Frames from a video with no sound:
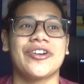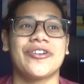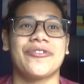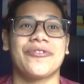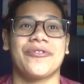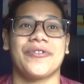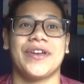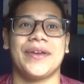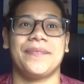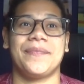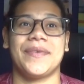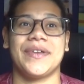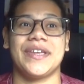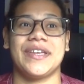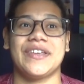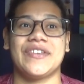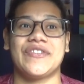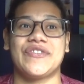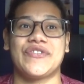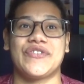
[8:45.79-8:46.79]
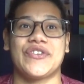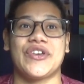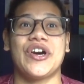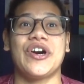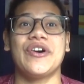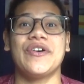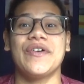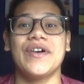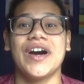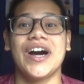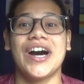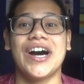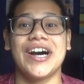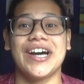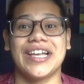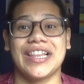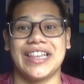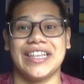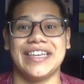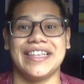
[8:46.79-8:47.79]
creepy, so
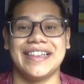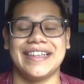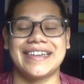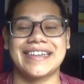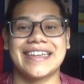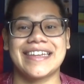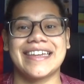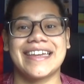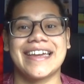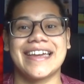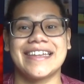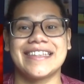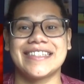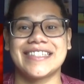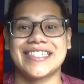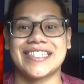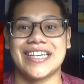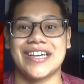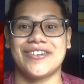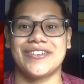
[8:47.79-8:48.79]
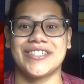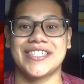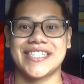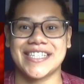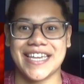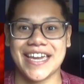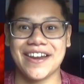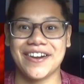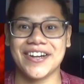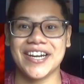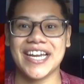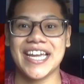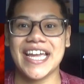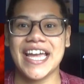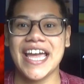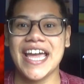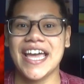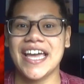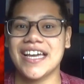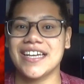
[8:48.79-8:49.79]
ugly looking, and so scary.
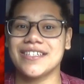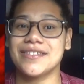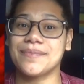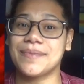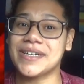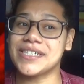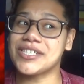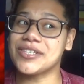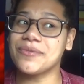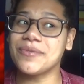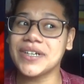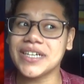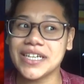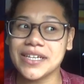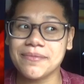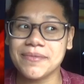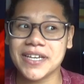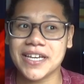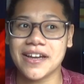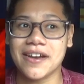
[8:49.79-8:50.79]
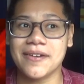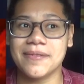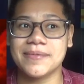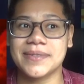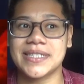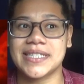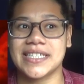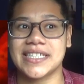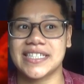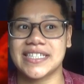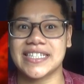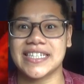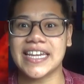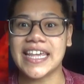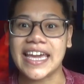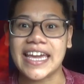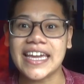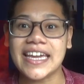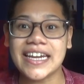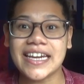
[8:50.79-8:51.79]
Especially when he becomes the
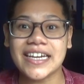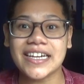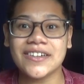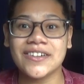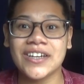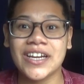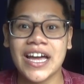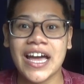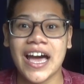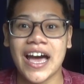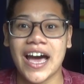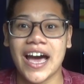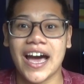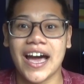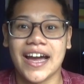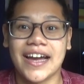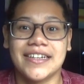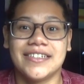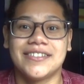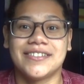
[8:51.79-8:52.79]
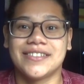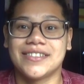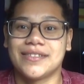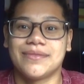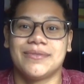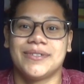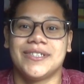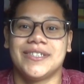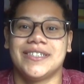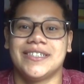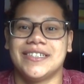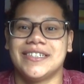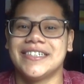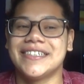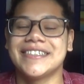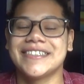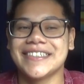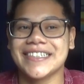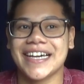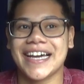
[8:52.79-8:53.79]
snake. I
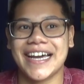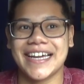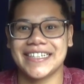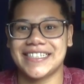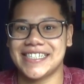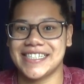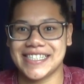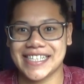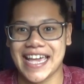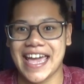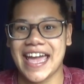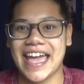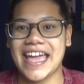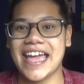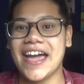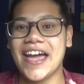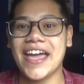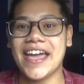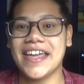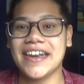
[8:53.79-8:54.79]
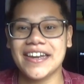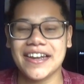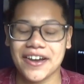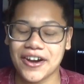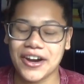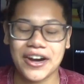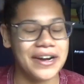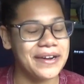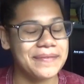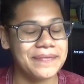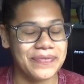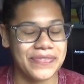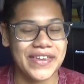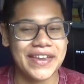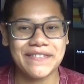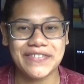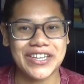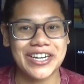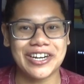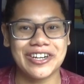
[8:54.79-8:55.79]
just can't. And
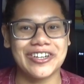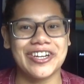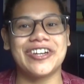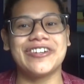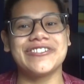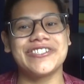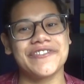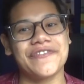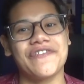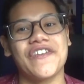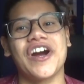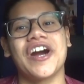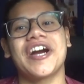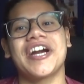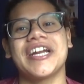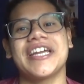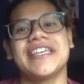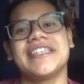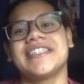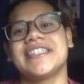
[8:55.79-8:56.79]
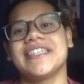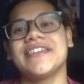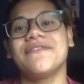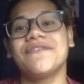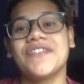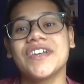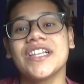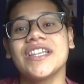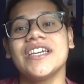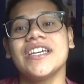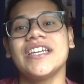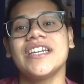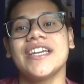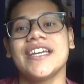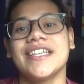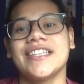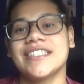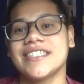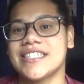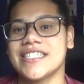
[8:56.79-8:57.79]
if you don't know, Jafar is the villain
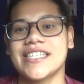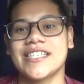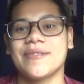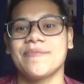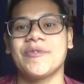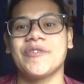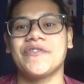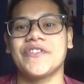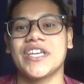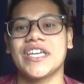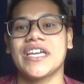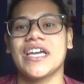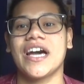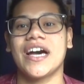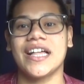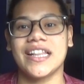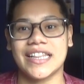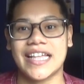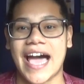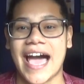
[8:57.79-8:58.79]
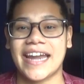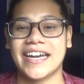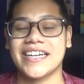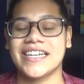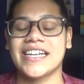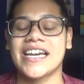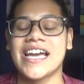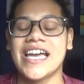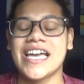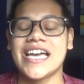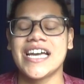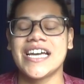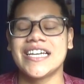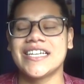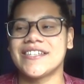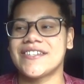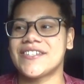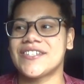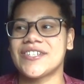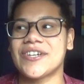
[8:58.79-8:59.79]
in the Disney movie Aladdin.
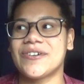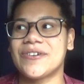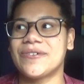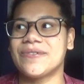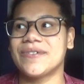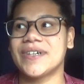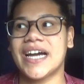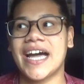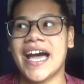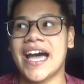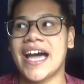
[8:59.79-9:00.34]
So